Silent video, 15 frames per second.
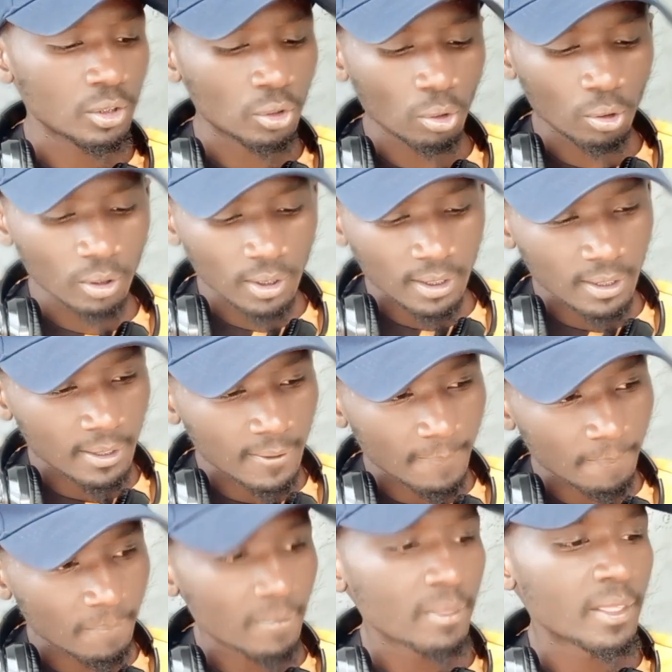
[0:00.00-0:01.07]
So
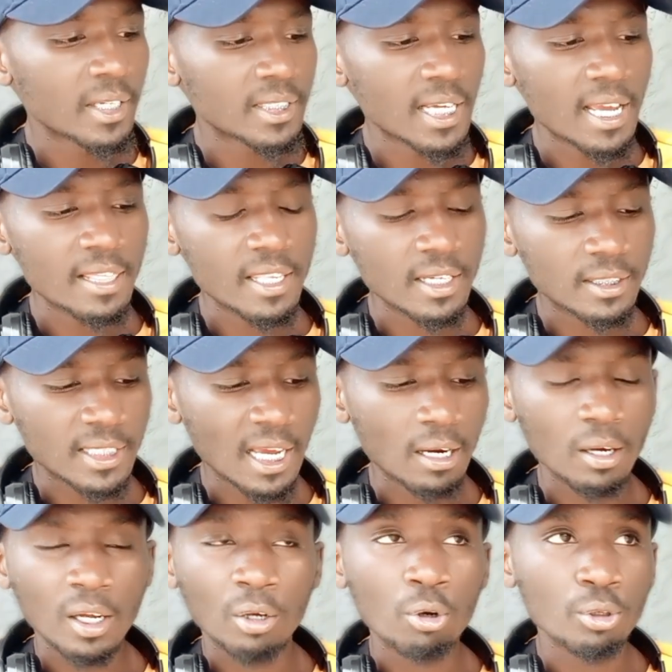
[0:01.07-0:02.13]
the entire thing
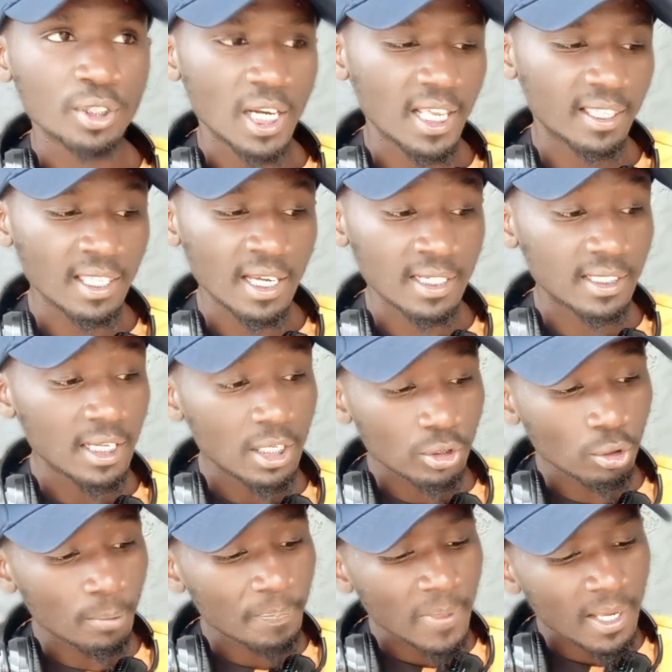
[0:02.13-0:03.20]
goes like that.
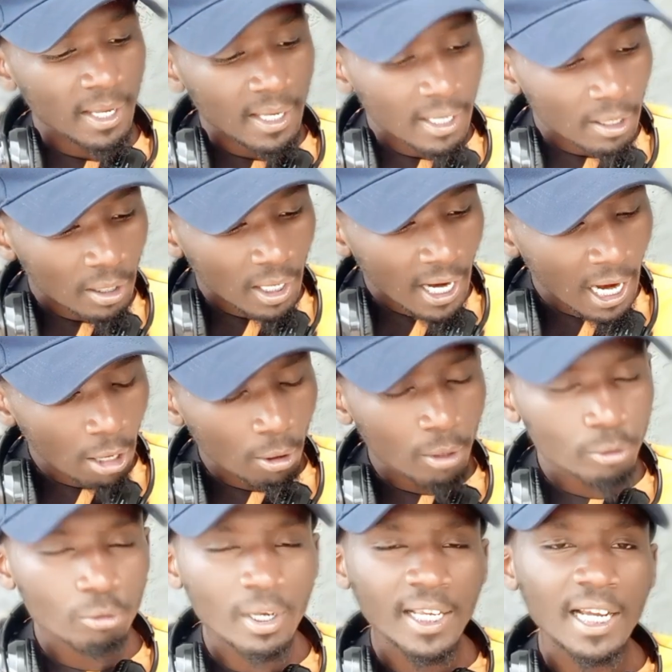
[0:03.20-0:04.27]
So how
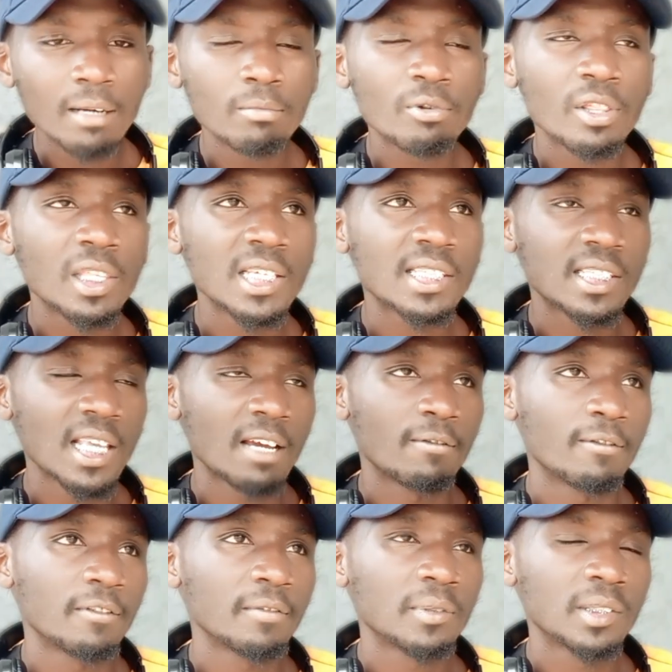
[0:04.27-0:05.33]
do I come with this stuff?
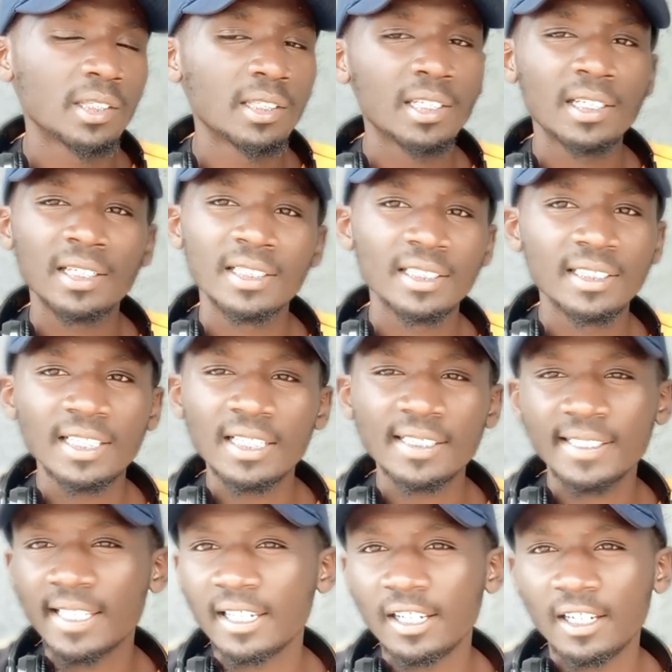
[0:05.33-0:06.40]
Just
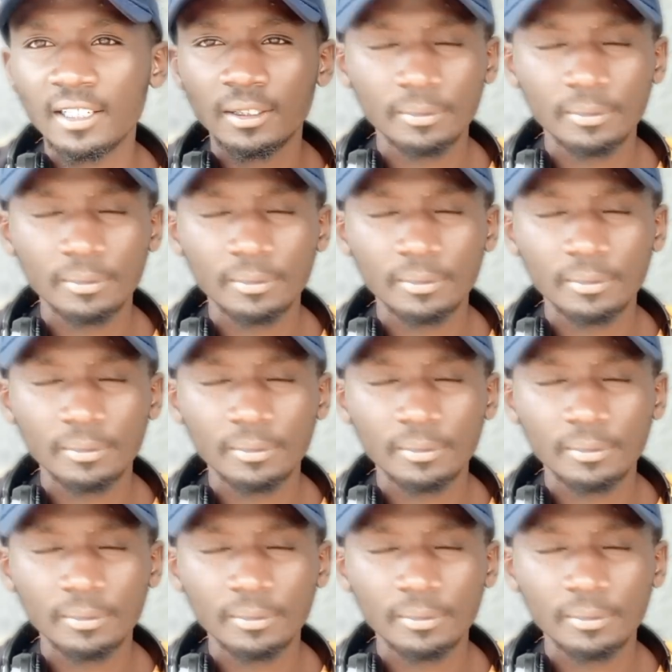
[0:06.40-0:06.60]
scale.